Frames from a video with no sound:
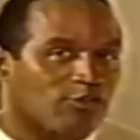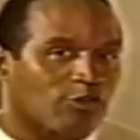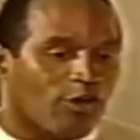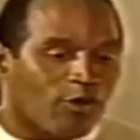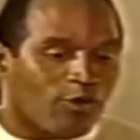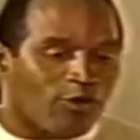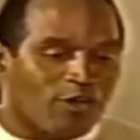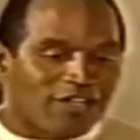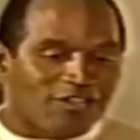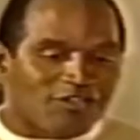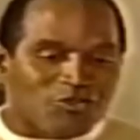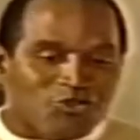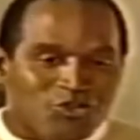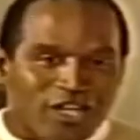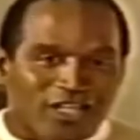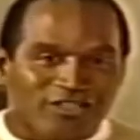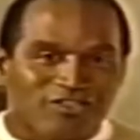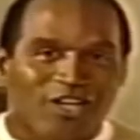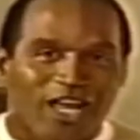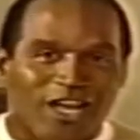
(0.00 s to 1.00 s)
So
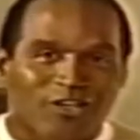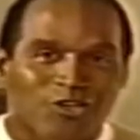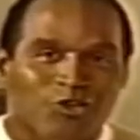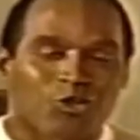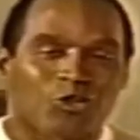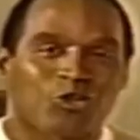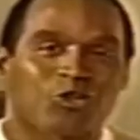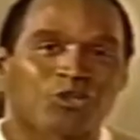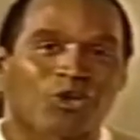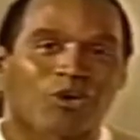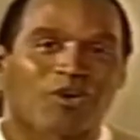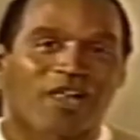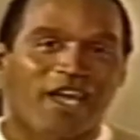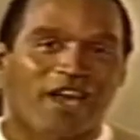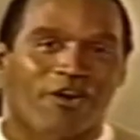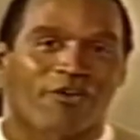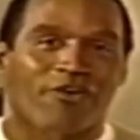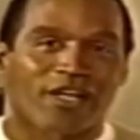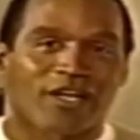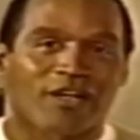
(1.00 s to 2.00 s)
just that crucial
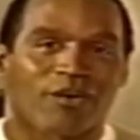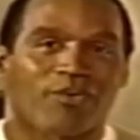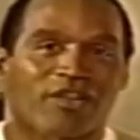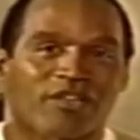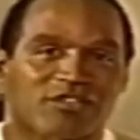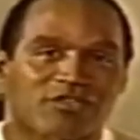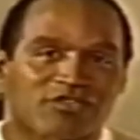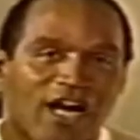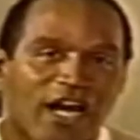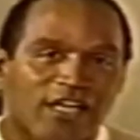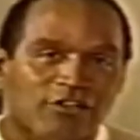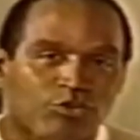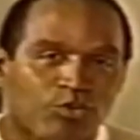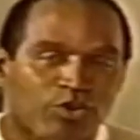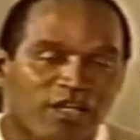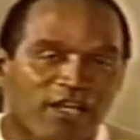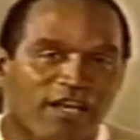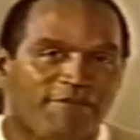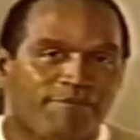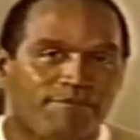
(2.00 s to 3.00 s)
area where the socks
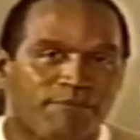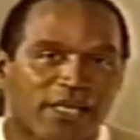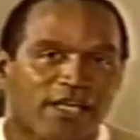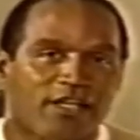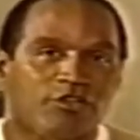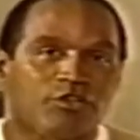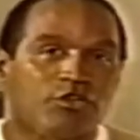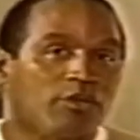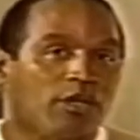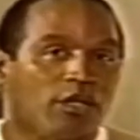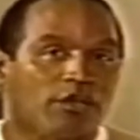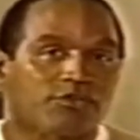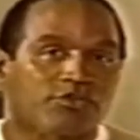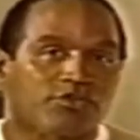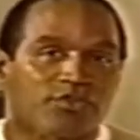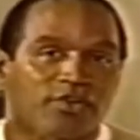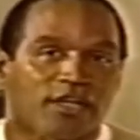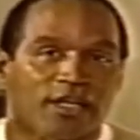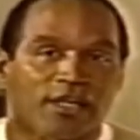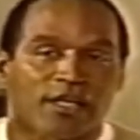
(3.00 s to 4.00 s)
would have been, you don't
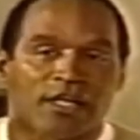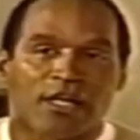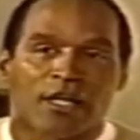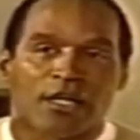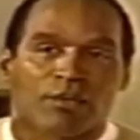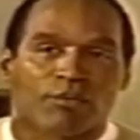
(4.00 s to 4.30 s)
see.